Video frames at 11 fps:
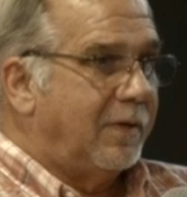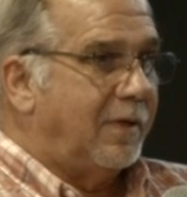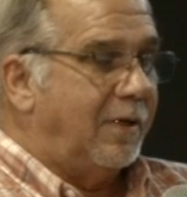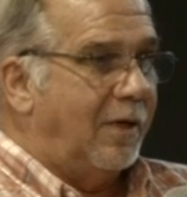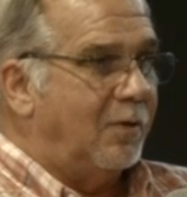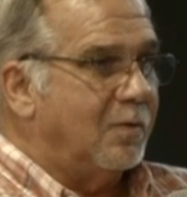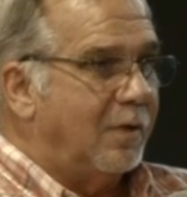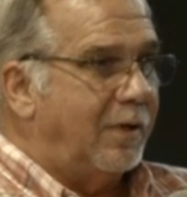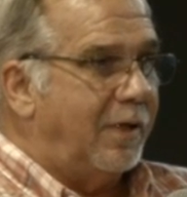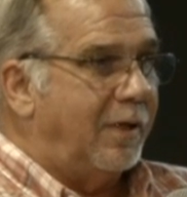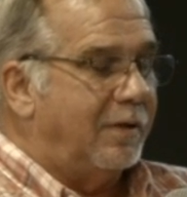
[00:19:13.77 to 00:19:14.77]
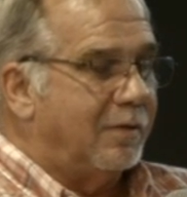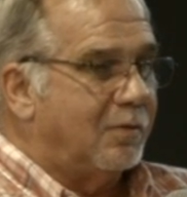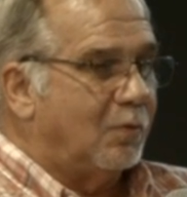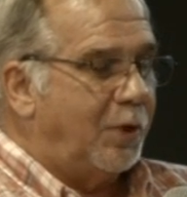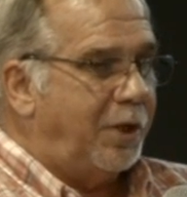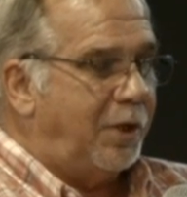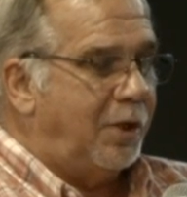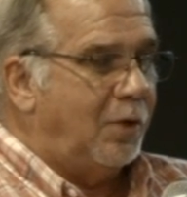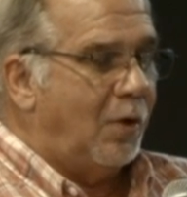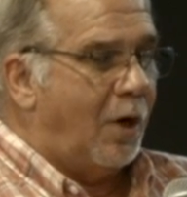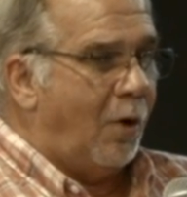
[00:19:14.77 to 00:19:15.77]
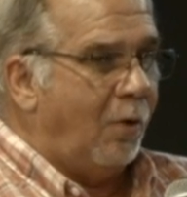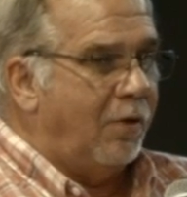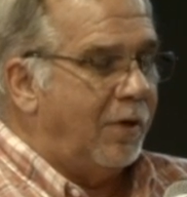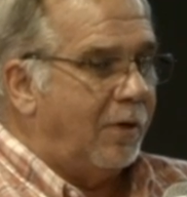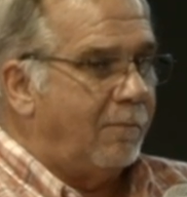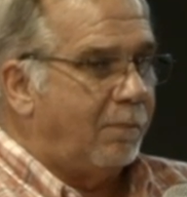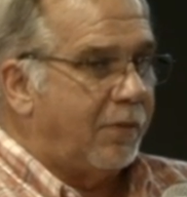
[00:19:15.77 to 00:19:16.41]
And when you do all the